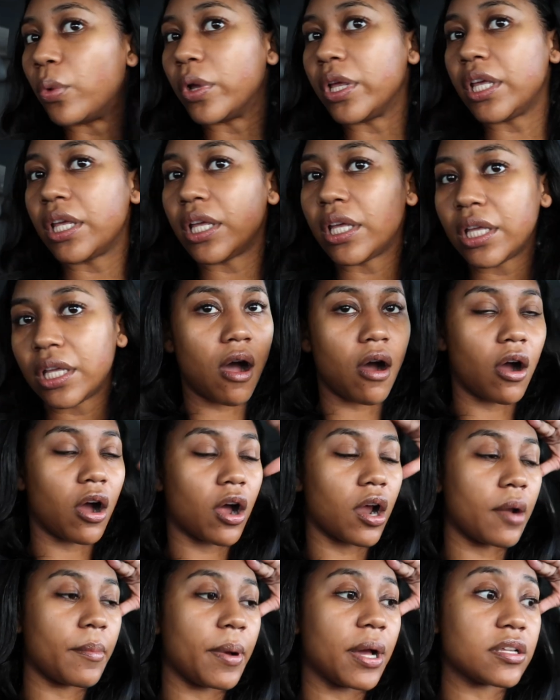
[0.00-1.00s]
We
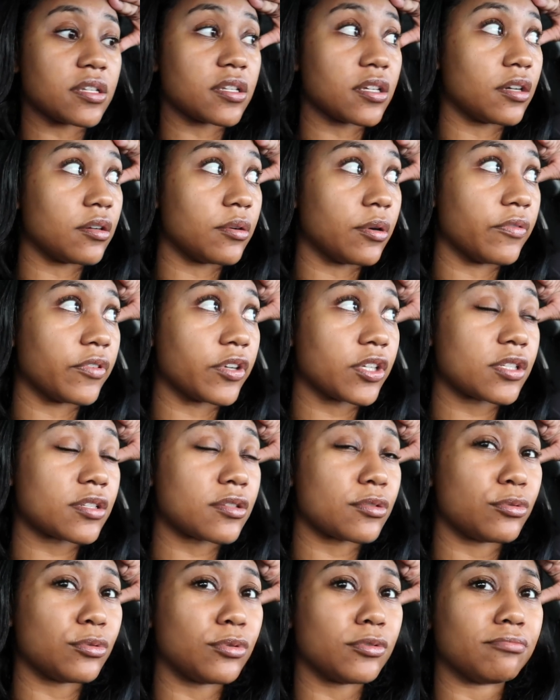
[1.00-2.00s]
are about to go over to
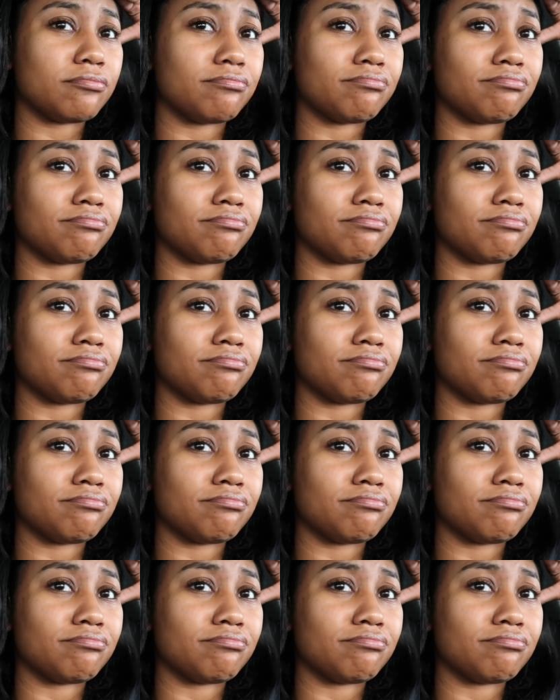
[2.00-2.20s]
school.